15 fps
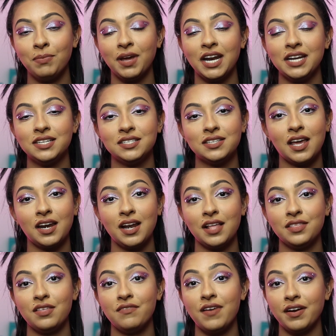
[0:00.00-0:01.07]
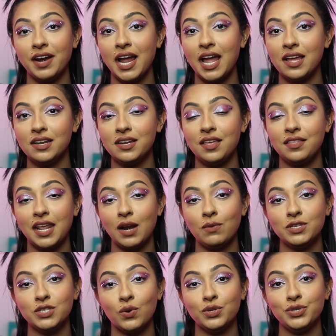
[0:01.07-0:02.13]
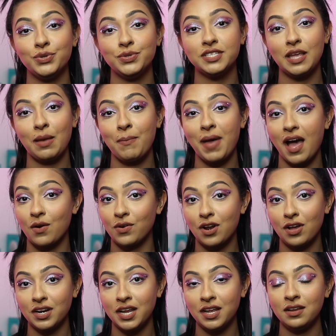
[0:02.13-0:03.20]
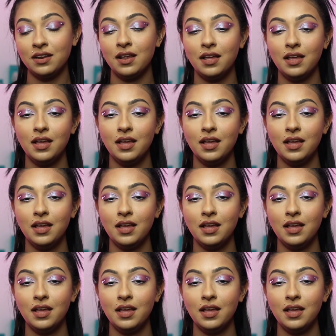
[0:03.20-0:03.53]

but I decided at the very end that I was going to skip out on it.